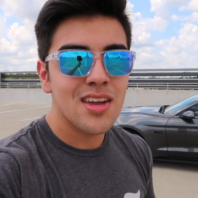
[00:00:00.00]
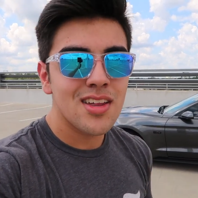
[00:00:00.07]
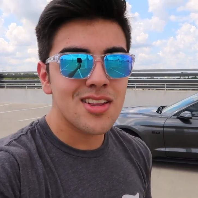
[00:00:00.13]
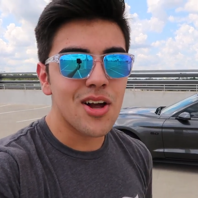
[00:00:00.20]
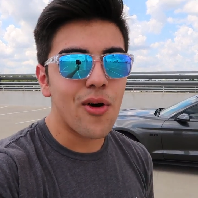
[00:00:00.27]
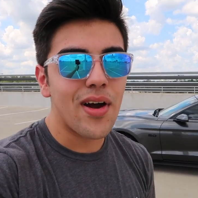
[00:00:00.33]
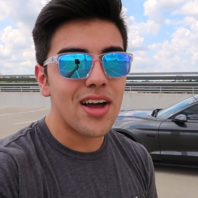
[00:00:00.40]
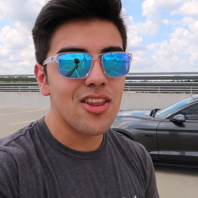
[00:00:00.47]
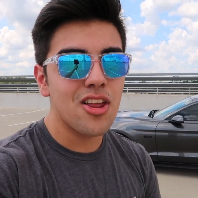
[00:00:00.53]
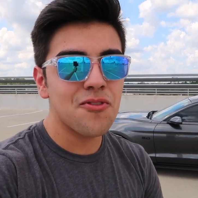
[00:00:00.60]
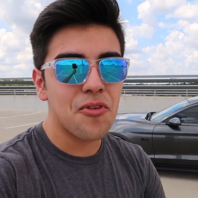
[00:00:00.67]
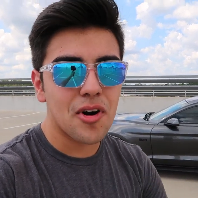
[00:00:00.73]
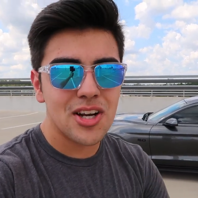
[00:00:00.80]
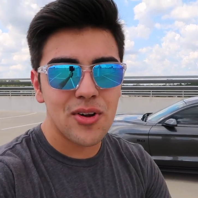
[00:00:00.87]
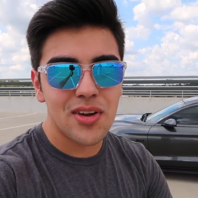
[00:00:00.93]
So I look
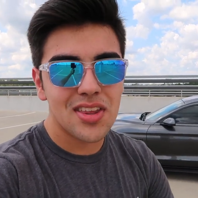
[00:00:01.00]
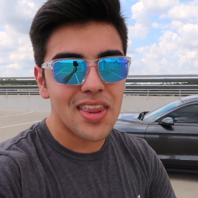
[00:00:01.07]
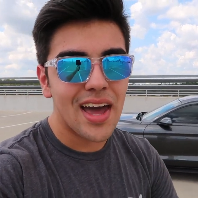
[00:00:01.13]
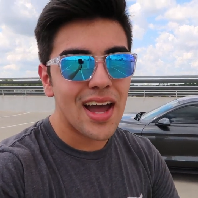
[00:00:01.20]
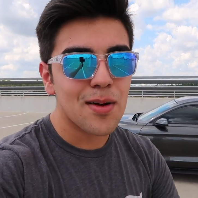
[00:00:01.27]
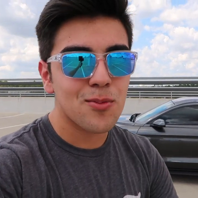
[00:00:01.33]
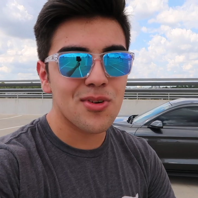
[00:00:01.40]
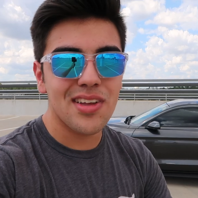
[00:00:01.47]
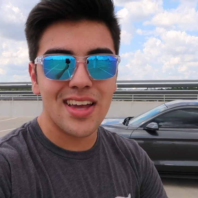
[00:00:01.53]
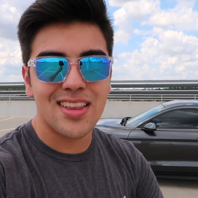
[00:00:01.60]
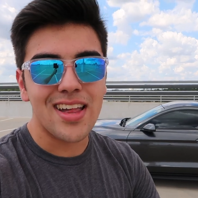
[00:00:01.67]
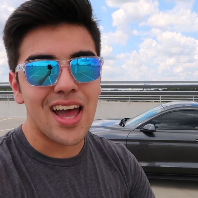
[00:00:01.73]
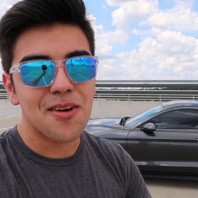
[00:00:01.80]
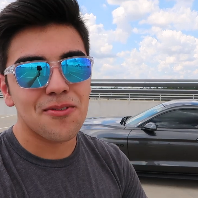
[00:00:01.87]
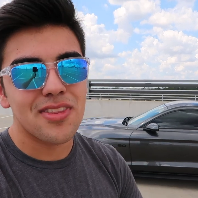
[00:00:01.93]
forward to doing that, really
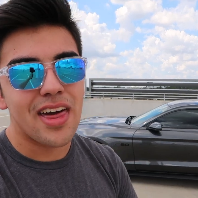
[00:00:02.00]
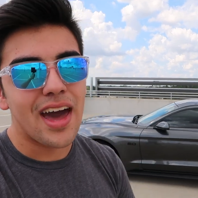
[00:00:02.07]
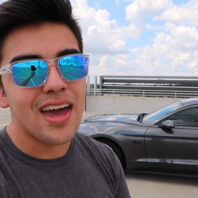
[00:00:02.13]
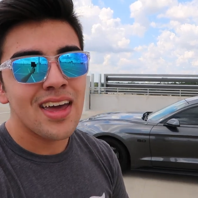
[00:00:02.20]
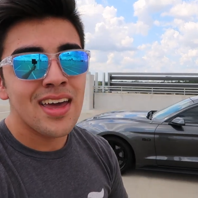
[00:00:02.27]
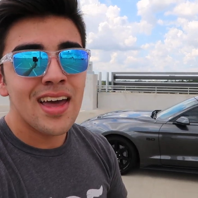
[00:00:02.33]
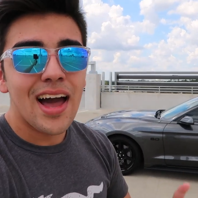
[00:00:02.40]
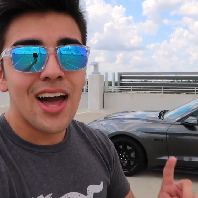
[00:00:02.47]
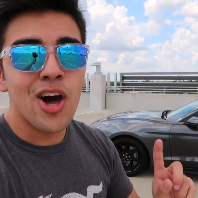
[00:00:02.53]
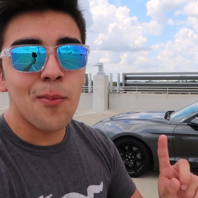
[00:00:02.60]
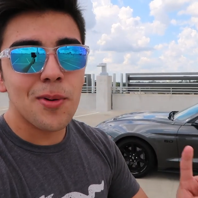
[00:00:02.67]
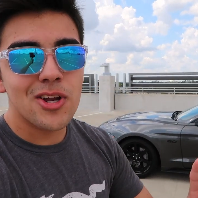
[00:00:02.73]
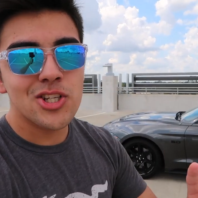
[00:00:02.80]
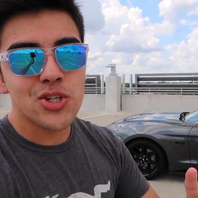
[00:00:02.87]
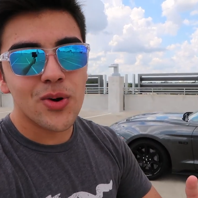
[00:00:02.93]
excited for that. I hope
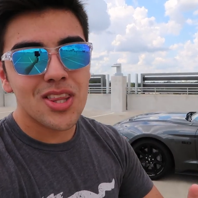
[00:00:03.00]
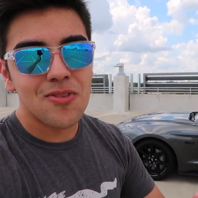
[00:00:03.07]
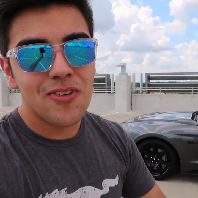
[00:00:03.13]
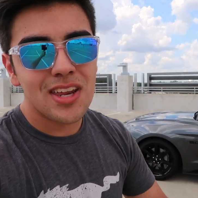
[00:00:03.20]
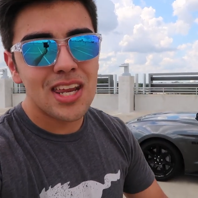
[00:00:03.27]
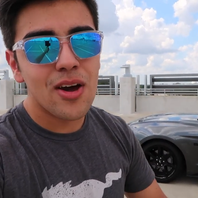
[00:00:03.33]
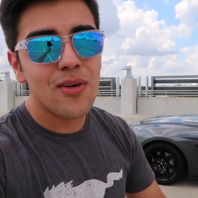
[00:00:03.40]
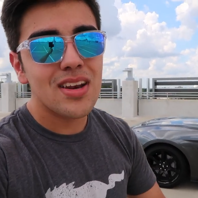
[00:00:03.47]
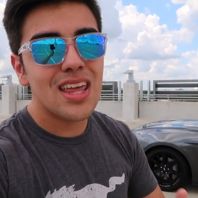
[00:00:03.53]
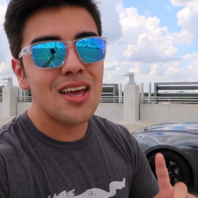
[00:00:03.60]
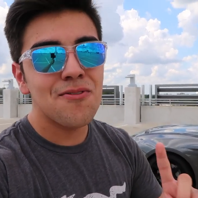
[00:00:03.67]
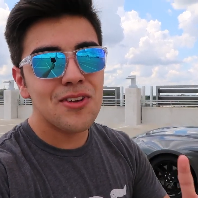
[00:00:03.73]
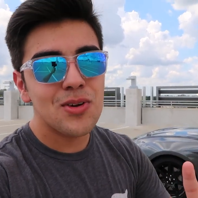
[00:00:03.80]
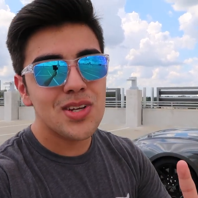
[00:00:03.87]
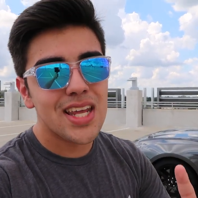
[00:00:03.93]
you enjoyed the video and
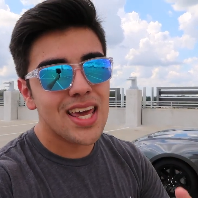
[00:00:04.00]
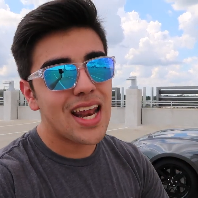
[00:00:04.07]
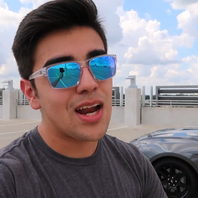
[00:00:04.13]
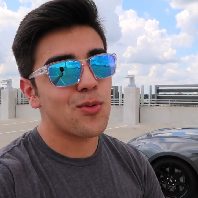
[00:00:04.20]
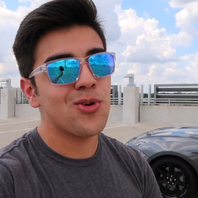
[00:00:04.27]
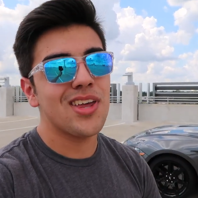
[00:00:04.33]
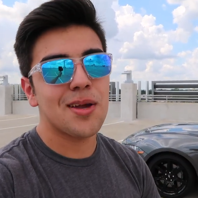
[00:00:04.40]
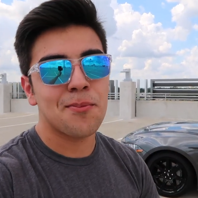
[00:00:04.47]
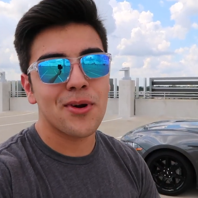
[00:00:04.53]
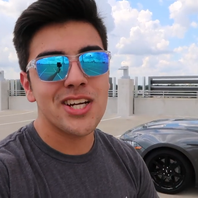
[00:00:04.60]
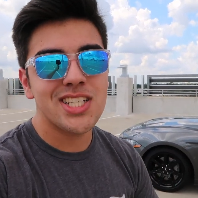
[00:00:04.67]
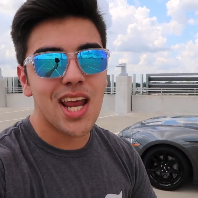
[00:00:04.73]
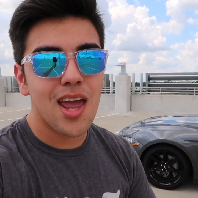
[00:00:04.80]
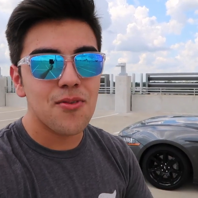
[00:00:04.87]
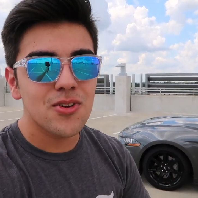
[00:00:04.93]
if you did I really
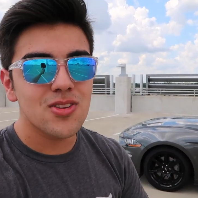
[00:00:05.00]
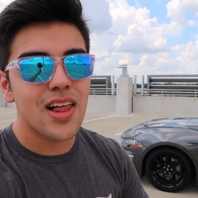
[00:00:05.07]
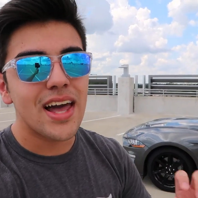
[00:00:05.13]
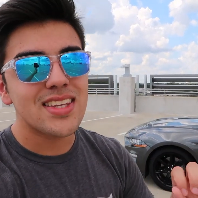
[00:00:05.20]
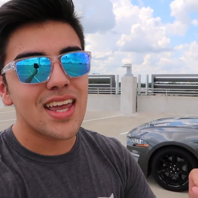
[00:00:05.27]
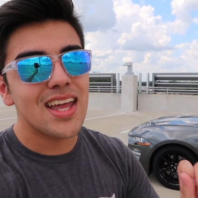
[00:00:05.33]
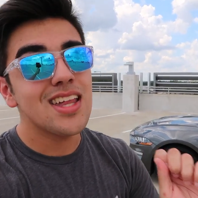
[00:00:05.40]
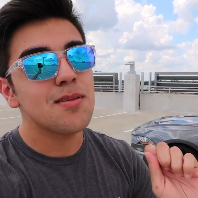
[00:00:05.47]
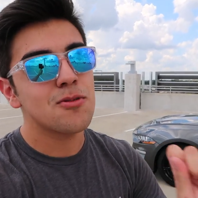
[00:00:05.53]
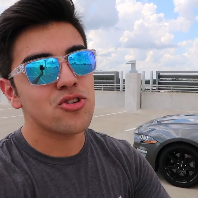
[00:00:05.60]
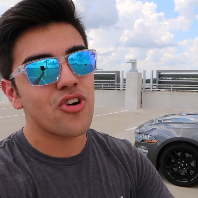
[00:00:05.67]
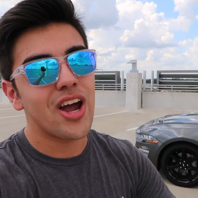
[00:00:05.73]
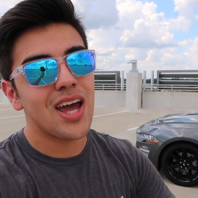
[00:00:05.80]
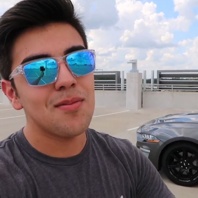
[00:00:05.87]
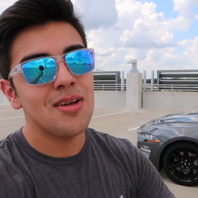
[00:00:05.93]
appreciate if you like and
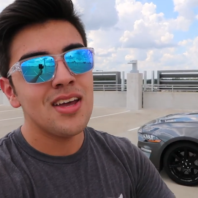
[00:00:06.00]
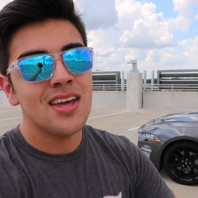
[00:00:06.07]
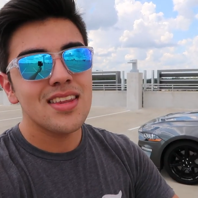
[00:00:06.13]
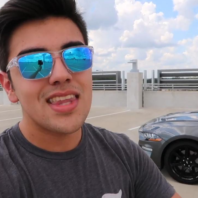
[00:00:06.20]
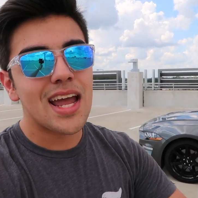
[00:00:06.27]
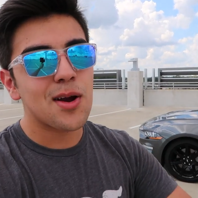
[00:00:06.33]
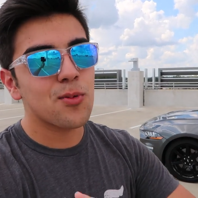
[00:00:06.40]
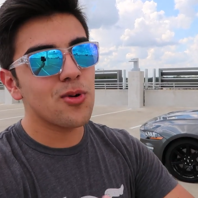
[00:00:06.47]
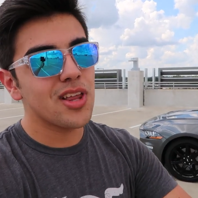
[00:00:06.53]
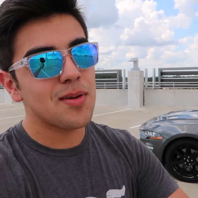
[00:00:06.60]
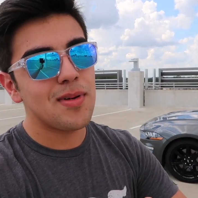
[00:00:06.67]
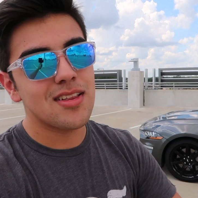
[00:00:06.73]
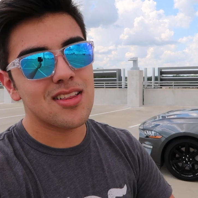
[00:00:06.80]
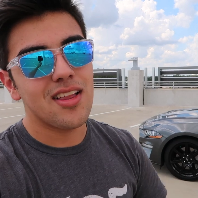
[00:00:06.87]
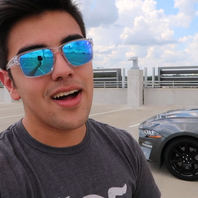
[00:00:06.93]
subscribe. That really
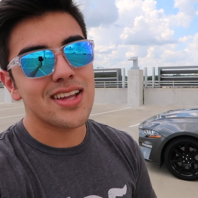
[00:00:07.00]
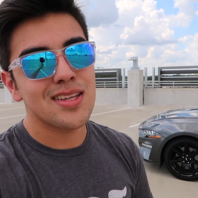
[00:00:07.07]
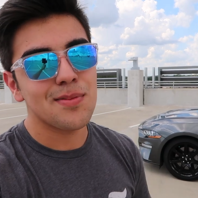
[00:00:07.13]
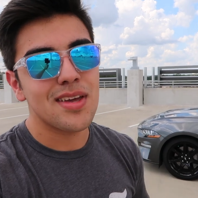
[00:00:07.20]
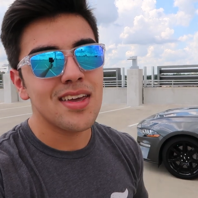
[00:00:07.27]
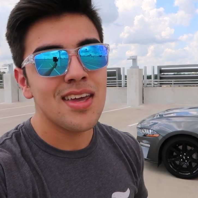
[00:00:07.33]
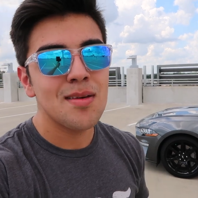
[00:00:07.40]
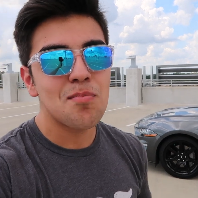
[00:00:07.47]
means a lot to me.